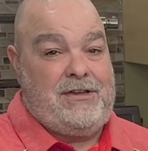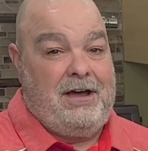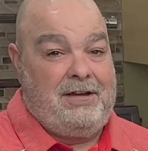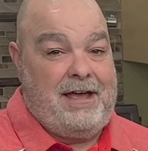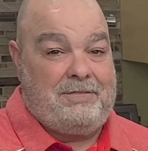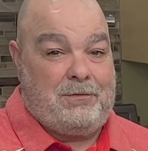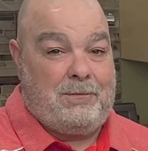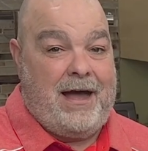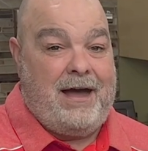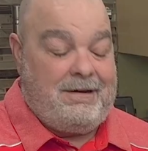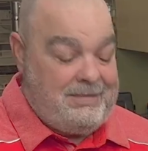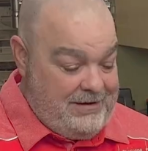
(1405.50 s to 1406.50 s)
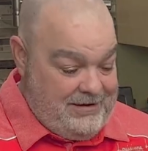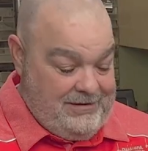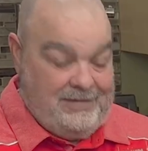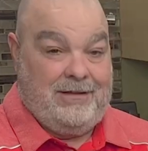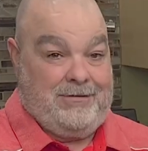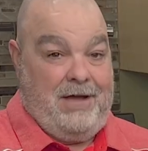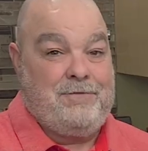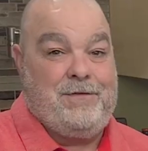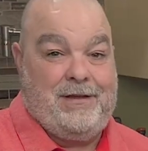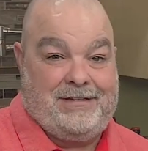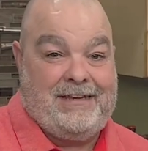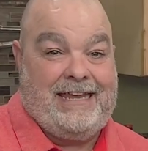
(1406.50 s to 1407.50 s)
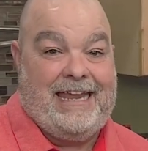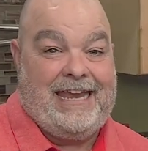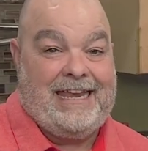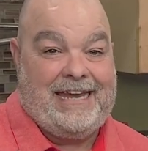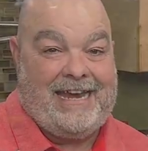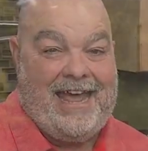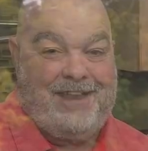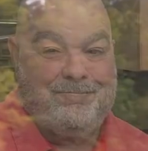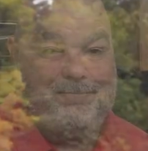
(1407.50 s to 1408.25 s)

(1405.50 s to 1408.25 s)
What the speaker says: y'all after a while because I'm fixing to get into that.